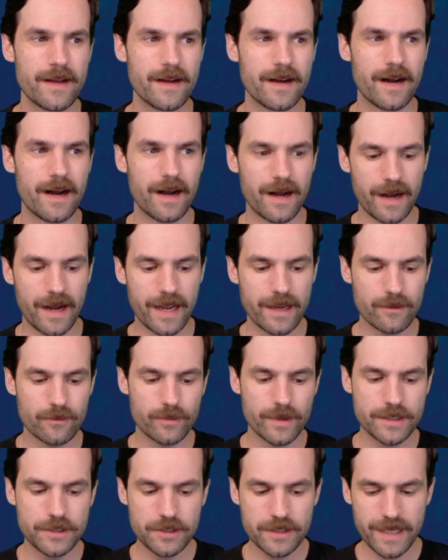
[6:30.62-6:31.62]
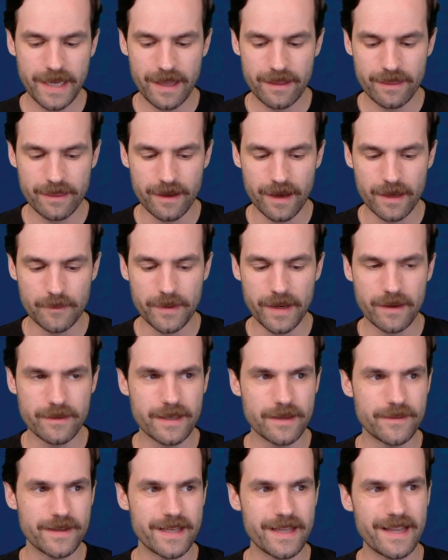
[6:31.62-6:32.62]
I originally had thought about
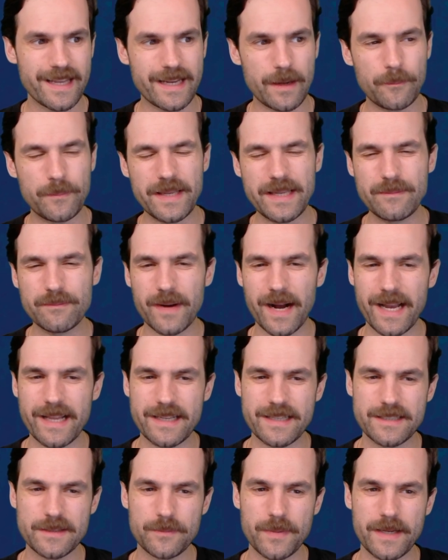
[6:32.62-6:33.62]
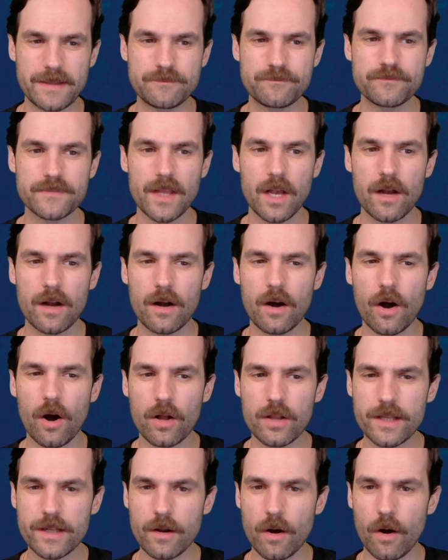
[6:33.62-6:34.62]
giving it like a B-, but
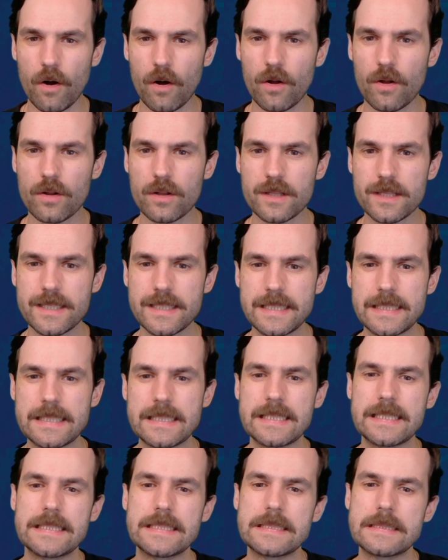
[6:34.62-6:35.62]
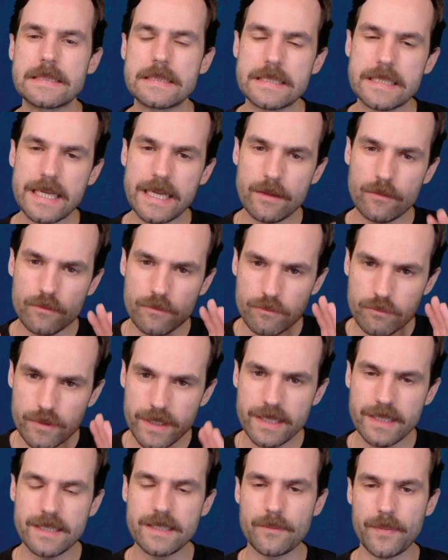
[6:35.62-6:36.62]
all in all, it
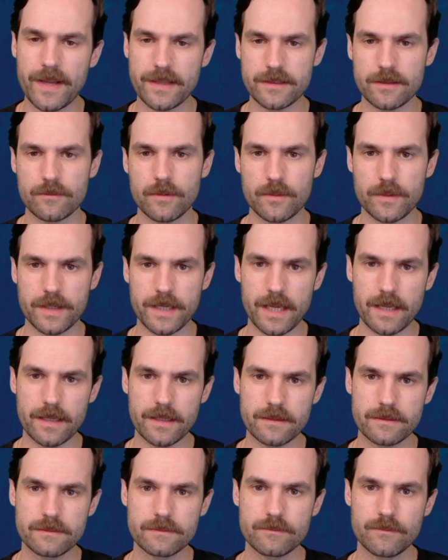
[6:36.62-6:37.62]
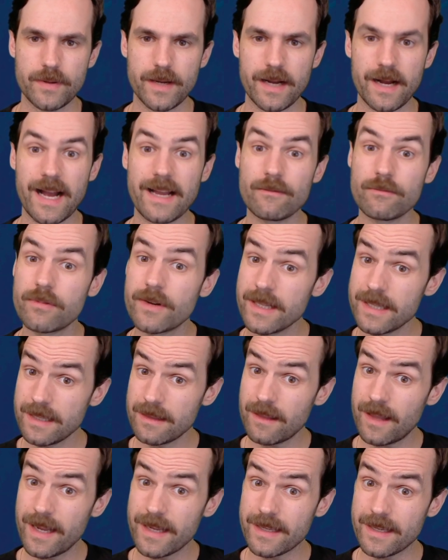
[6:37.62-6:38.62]
really depends on what we're getting. But I really
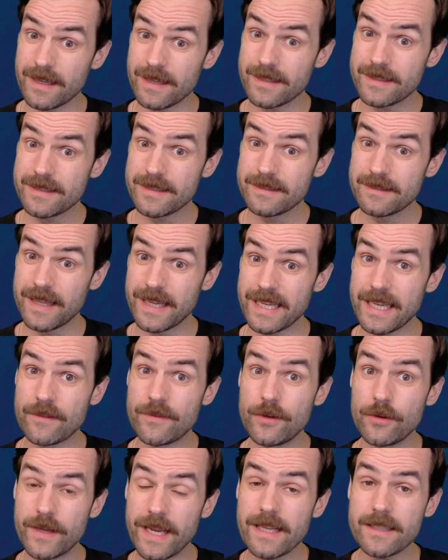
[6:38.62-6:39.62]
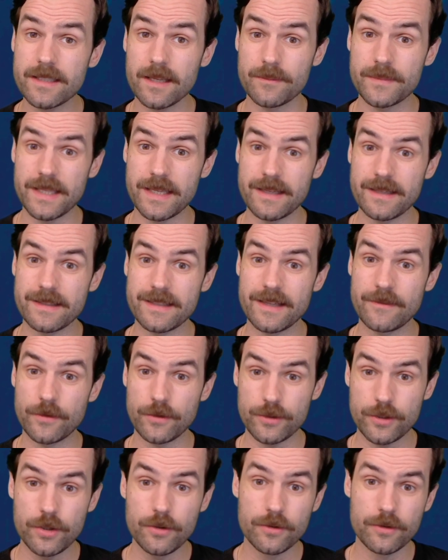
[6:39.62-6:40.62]
like it. Like, if you get something, if you're
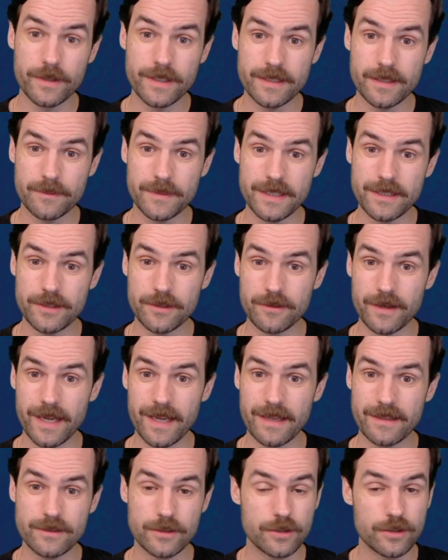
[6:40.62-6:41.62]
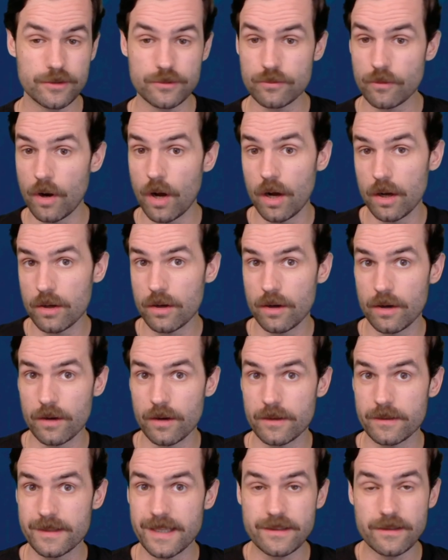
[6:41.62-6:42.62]
tutoring something to your hand, you just draw a
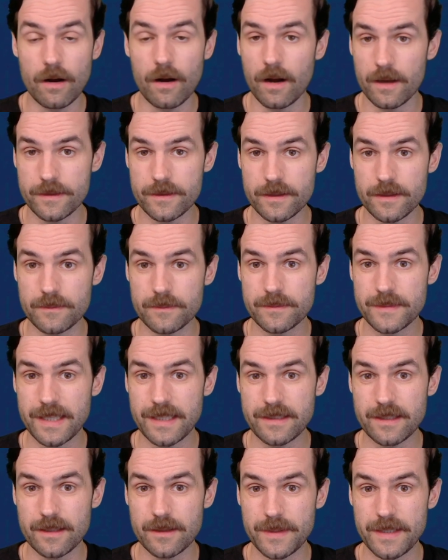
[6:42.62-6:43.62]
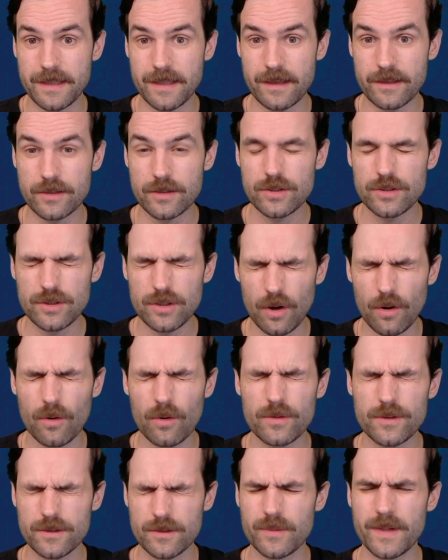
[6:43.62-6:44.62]
card. That's awesome. That's going to be like
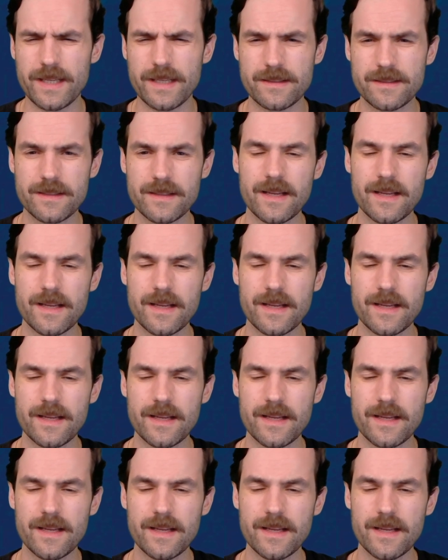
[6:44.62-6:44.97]
so sweet.